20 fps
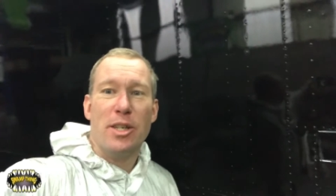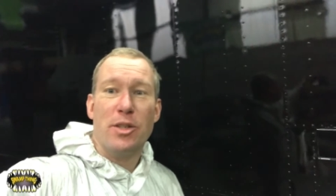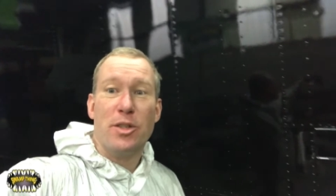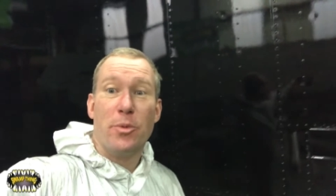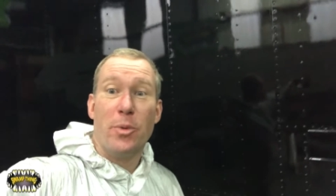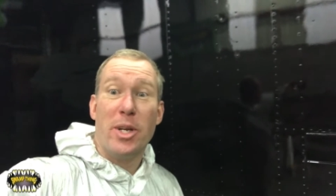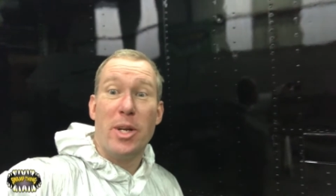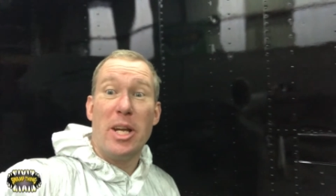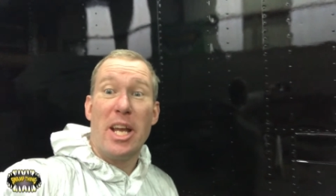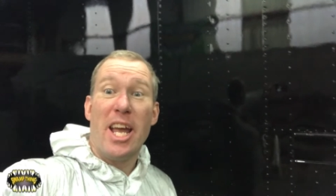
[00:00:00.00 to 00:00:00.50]

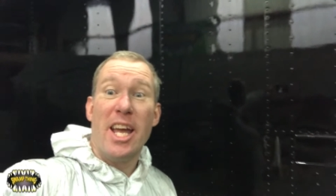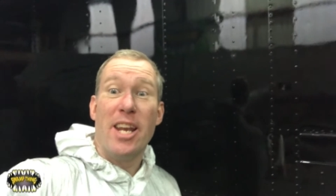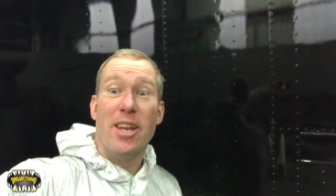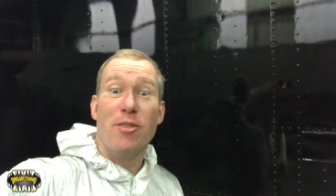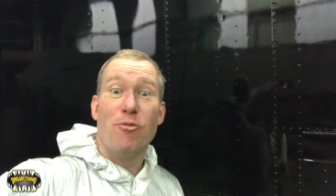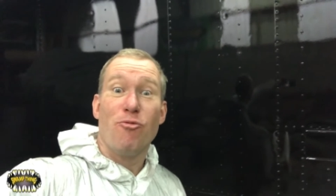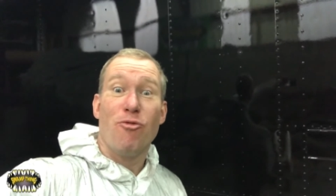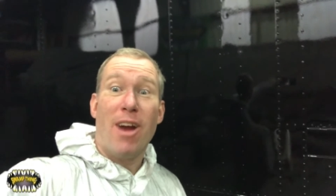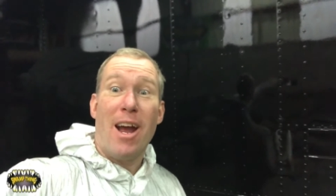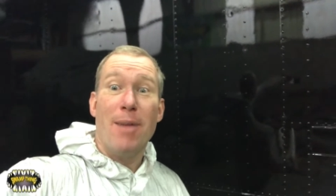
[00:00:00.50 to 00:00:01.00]
we can get it
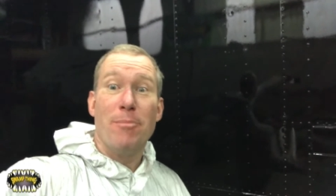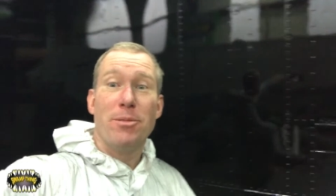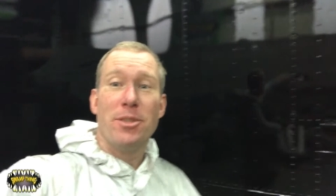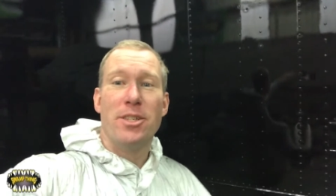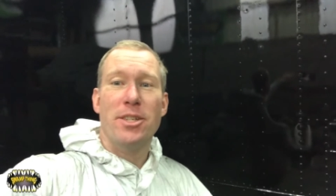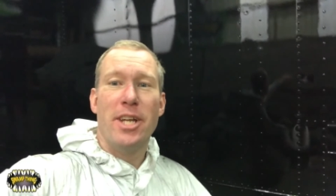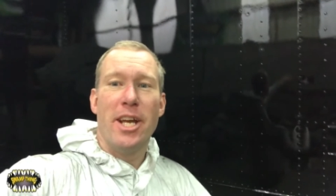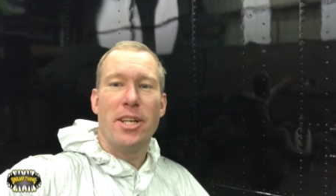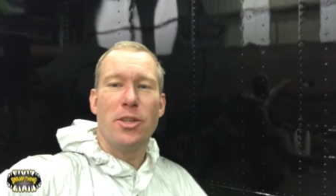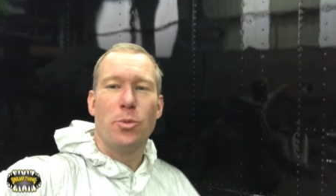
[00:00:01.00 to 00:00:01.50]
wrapped
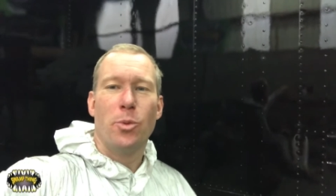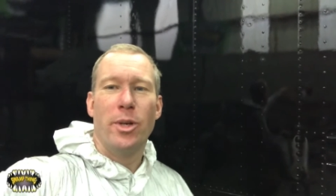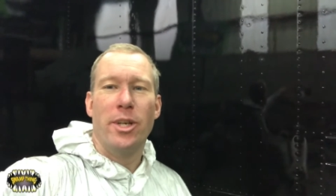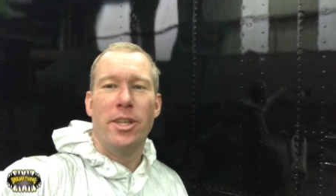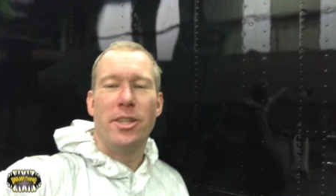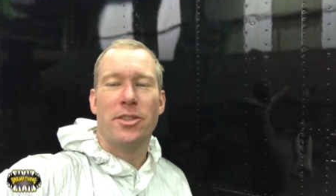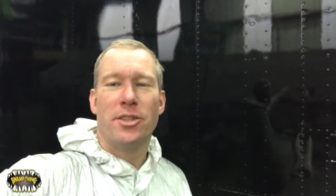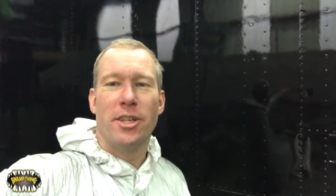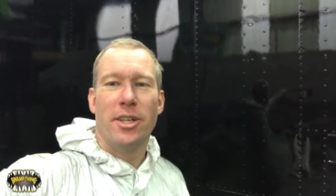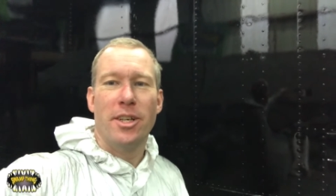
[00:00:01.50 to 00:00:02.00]
next
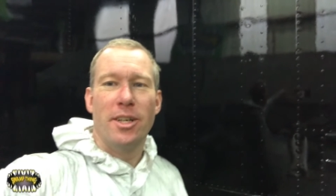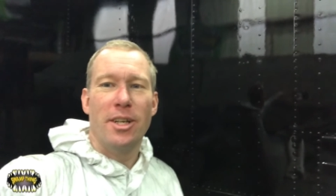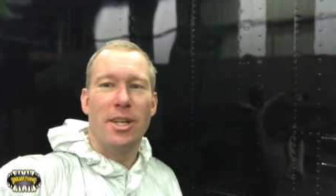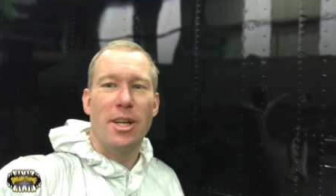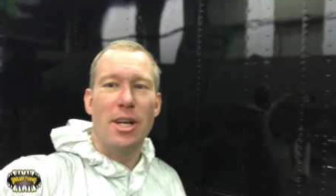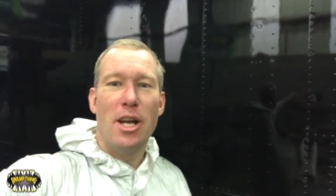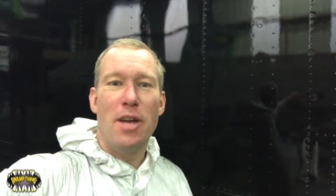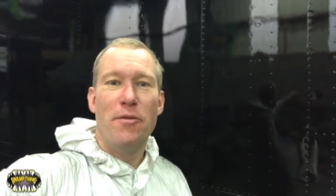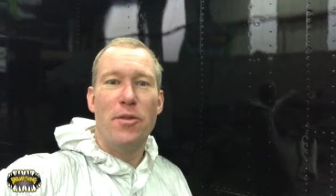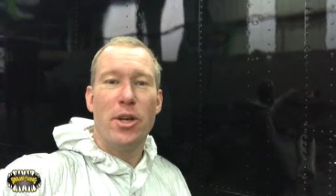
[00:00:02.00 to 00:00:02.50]
week. So
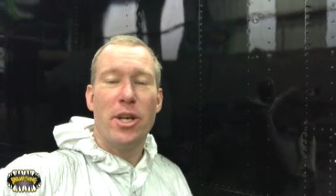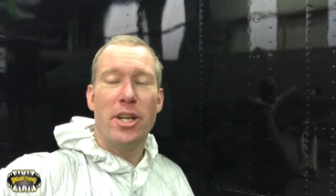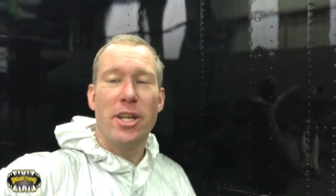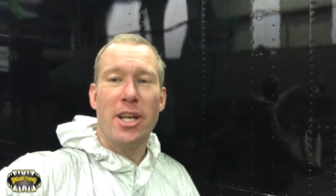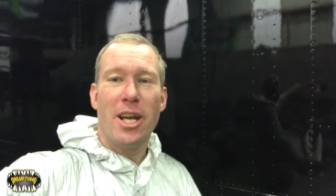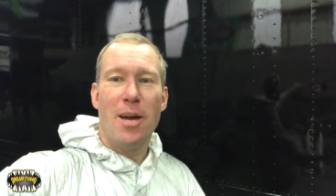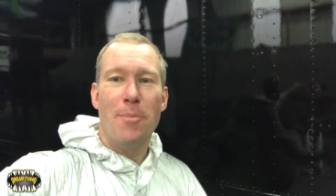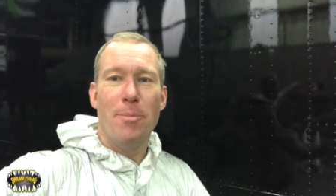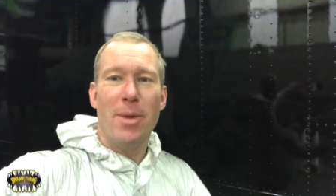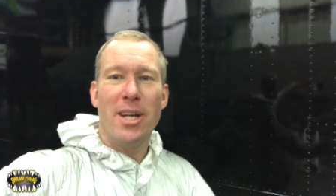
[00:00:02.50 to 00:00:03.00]
if you're going to
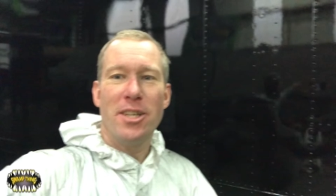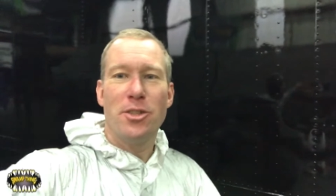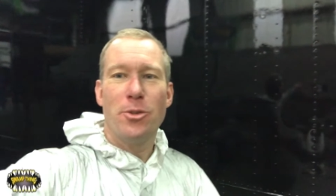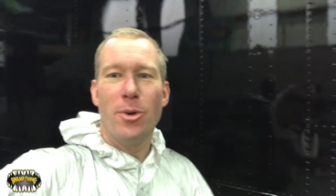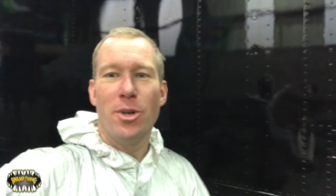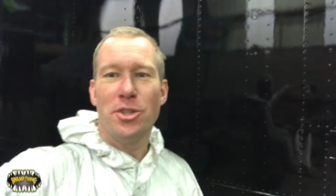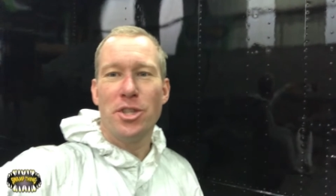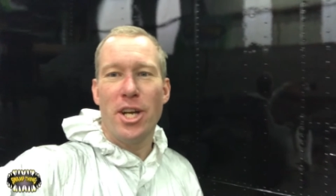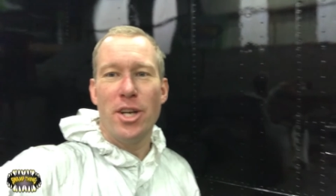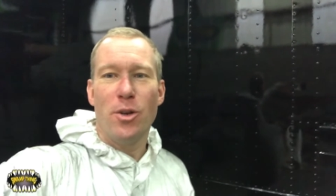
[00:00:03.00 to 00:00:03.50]
come back to
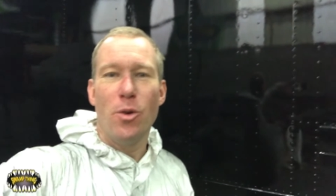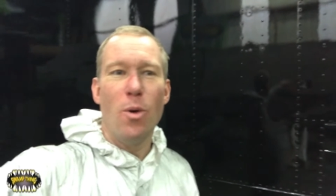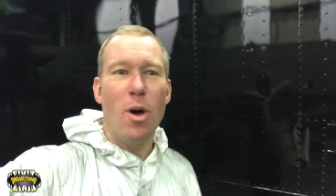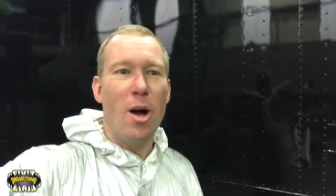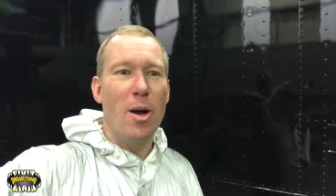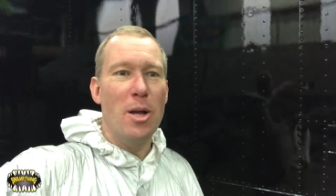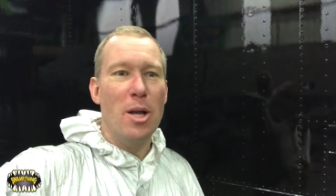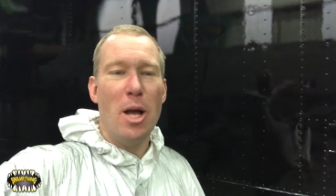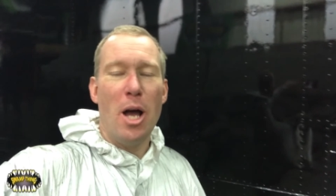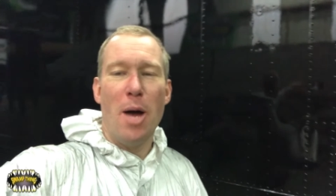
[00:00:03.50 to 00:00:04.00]
our channel,
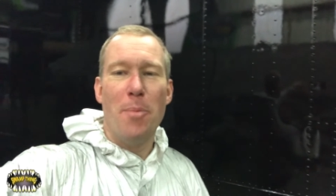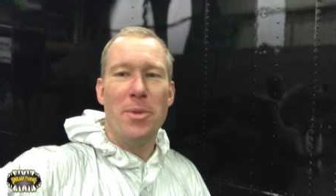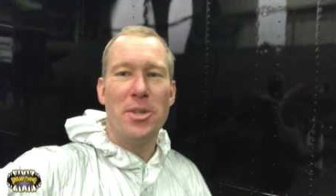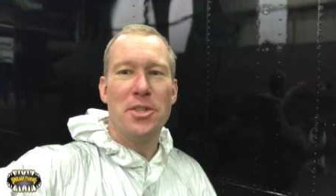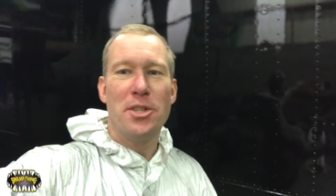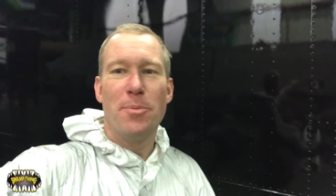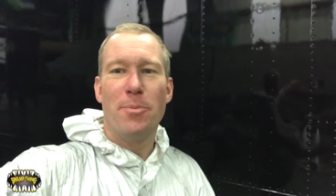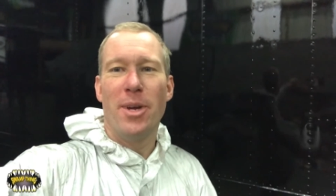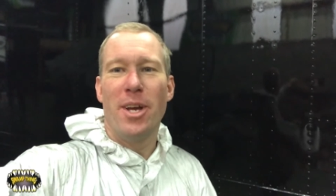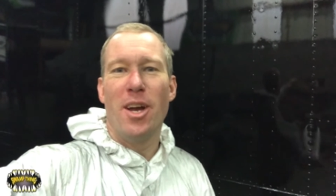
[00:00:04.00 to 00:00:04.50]
I
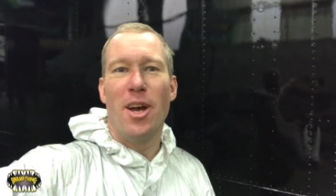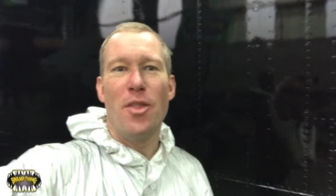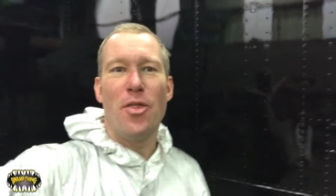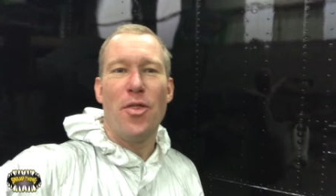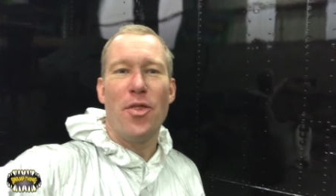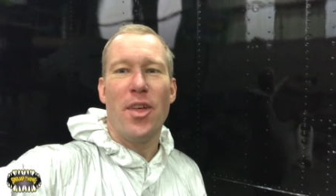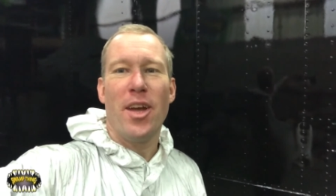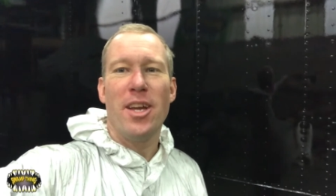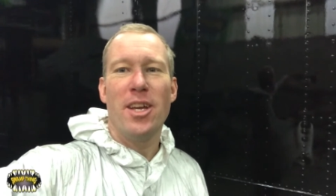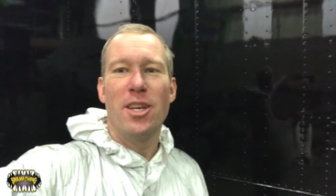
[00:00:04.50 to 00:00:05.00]
must admit,
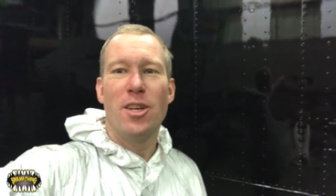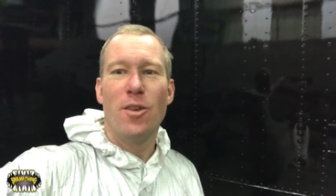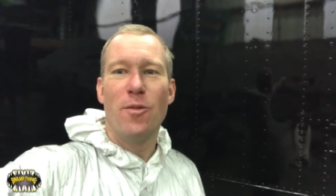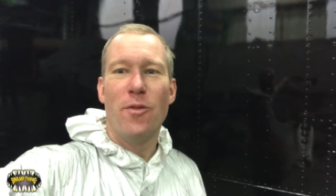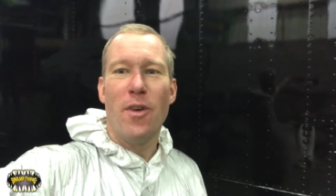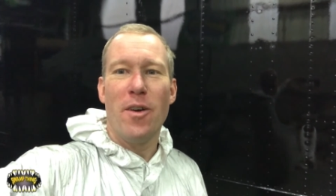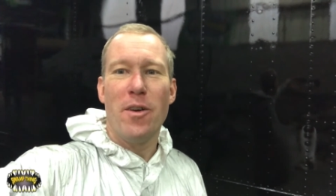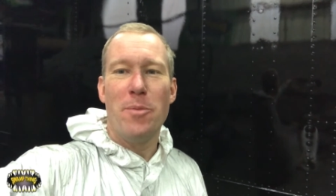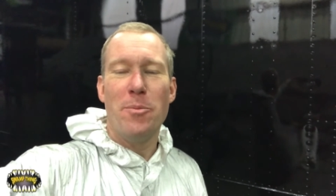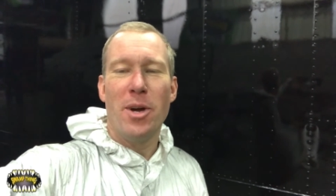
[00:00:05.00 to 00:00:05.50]
thank you
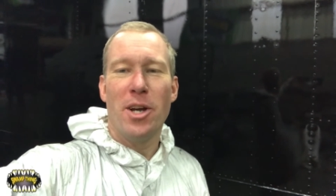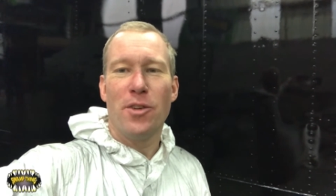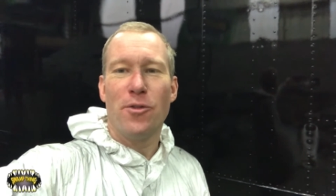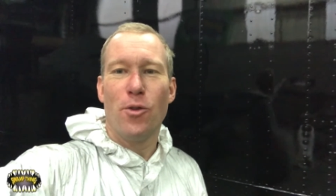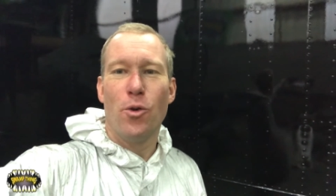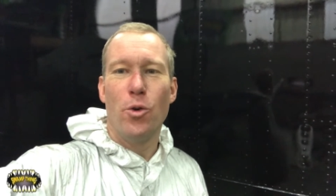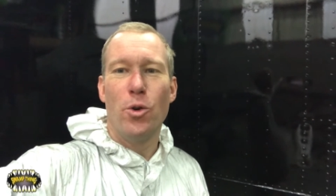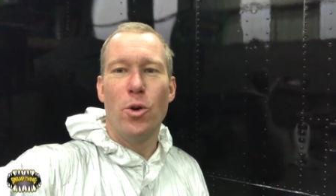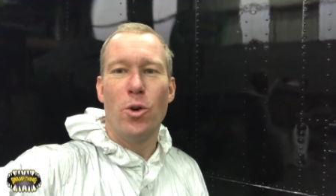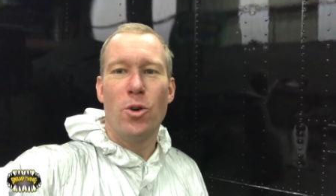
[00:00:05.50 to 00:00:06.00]
very much for
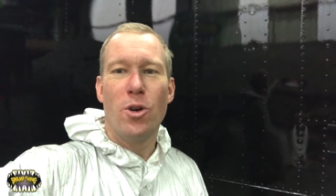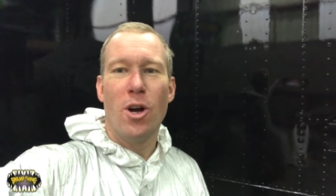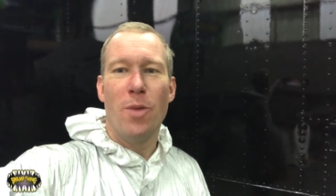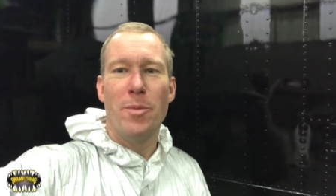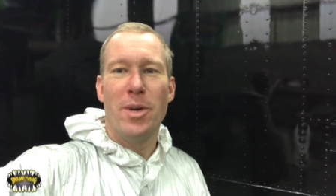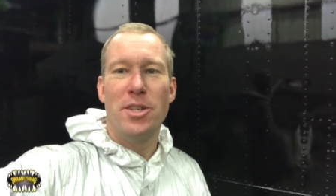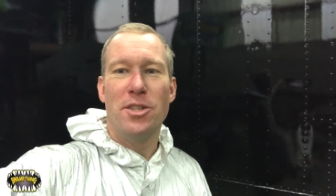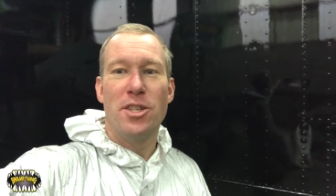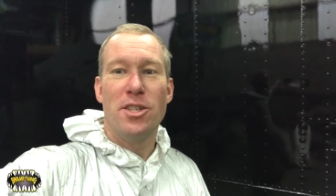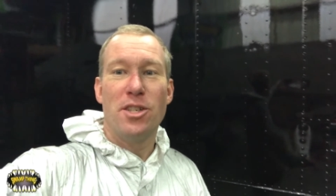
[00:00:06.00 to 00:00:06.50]
all your
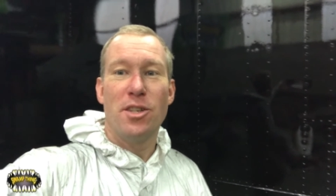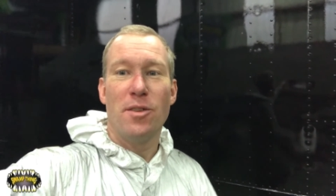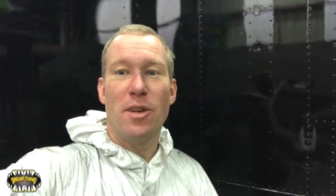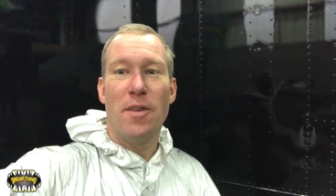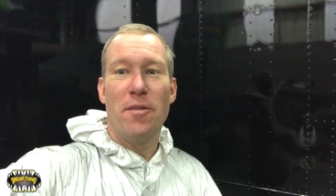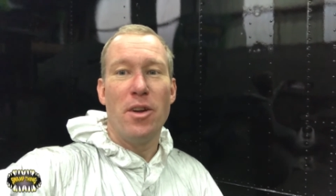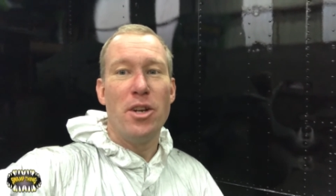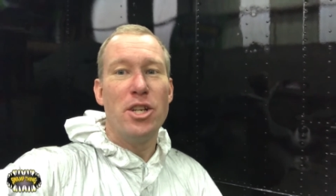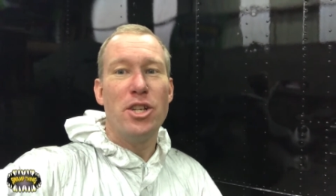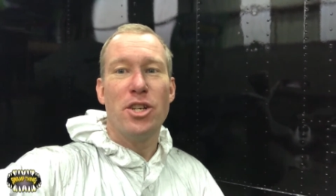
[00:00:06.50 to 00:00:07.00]
comments.
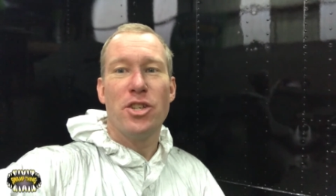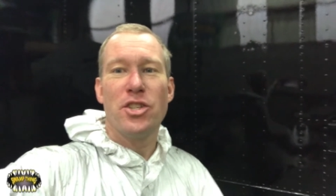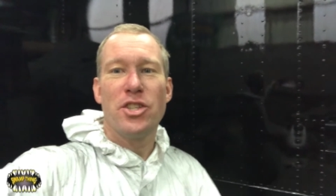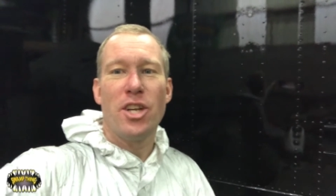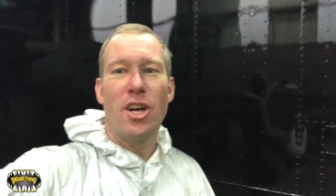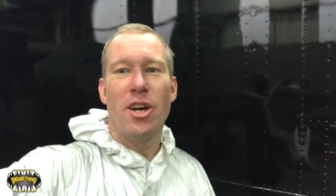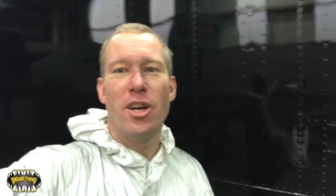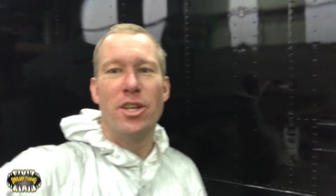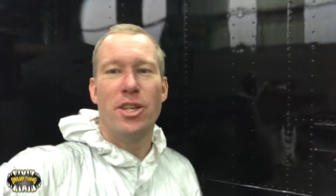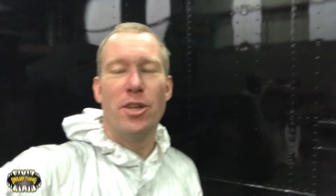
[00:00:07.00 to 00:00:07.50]
I've only just
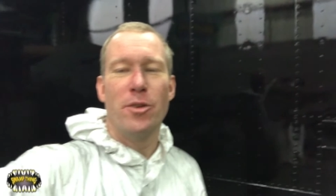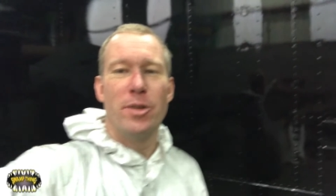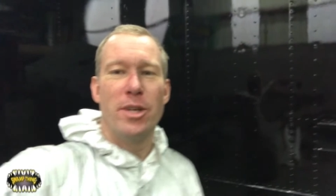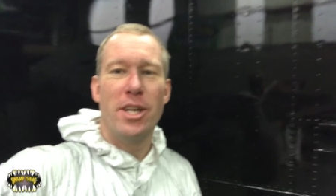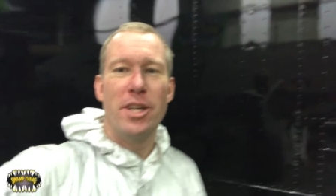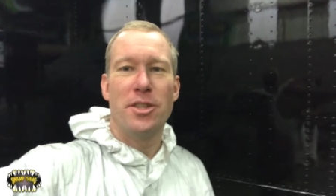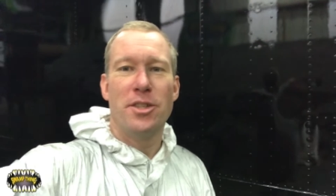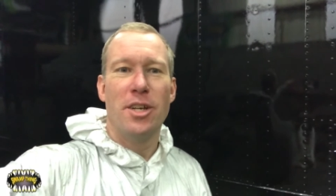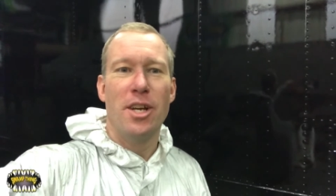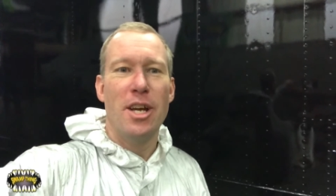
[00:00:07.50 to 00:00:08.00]
started doing
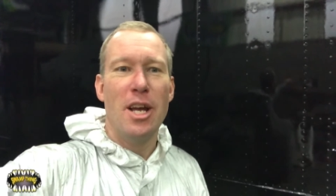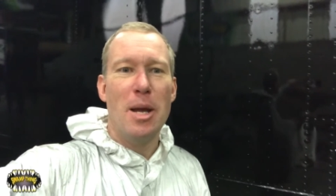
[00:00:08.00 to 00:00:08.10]
this.